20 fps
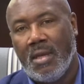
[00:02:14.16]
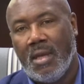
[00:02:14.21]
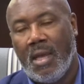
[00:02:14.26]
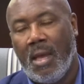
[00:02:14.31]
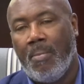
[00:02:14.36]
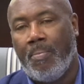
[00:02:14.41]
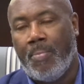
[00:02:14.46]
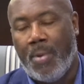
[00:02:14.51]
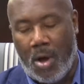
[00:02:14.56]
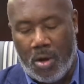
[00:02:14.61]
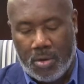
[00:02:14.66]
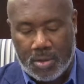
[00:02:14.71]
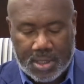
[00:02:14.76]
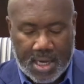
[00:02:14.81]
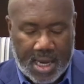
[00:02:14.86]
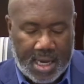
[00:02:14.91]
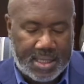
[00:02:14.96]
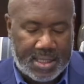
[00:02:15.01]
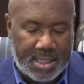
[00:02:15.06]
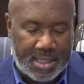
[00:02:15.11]
And Paul
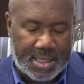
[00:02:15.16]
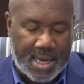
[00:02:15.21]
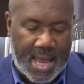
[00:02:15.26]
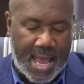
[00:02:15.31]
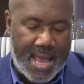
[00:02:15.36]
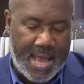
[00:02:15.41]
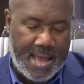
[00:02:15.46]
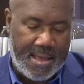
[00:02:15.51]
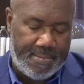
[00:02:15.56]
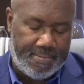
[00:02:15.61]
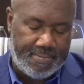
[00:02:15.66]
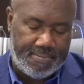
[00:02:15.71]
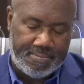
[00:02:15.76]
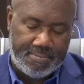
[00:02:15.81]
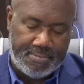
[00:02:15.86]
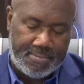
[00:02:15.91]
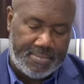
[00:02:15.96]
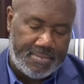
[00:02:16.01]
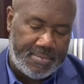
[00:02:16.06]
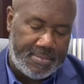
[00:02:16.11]
takes the time
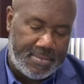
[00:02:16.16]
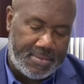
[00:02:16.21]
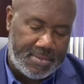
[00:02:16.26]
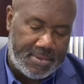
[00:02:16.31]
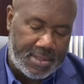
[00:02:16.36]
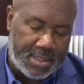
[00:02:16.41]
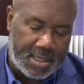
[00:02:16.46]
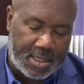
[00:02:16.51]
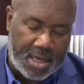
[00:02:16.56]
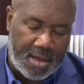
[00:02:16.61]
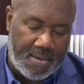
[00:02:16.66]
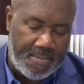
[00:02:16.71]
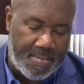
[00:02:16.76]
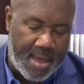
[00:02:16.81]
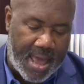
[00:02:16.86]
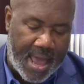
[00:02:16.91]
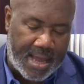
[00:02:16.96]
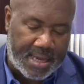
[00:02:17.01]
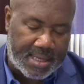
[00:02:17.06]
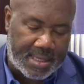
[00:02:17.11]
to come
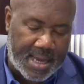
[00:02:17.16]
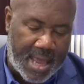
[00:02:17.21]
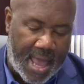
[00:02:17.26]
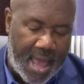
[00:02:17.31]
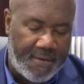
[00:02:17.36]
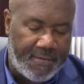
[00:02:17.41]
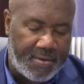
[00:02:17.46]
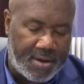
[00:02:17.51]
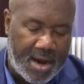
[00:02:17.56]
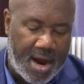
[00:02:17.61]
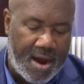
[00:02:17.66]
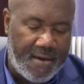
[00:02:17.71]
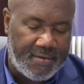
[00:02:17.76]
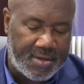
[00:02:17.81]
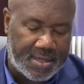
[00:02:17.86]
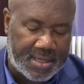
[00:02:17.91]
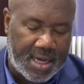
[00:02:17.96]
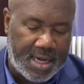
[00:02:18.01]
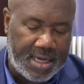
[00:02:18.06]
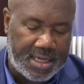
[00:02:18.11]
back to have a
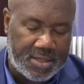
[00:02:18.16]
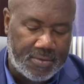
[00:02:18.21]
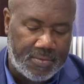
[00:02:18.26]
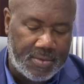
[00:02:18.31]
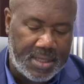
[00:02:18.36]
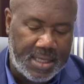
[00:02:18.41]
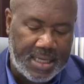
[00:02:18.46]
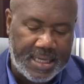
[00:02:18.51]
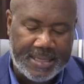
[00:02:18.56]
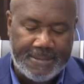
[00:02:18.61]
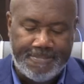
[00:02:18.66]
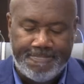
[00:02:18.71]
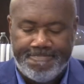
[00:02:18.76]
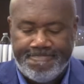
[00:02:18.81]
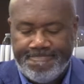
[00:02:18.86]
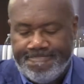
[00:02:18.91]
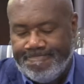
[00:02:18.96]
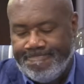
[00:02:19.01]
conversation with them